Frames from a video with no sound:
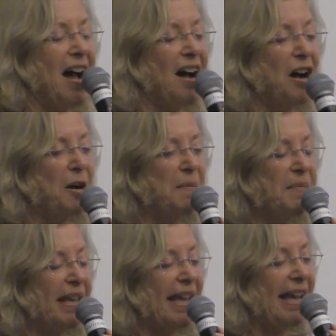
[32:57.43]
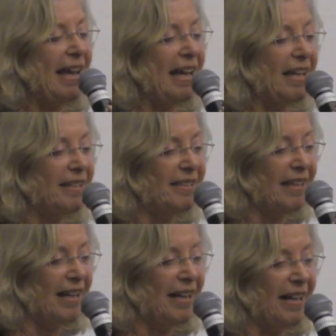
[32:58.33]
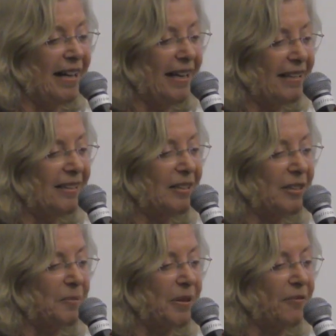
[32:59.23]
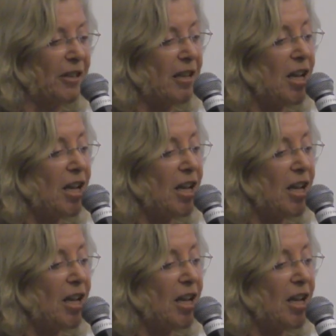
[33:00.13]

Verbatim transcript: um, and uh, it's it's pretty funny.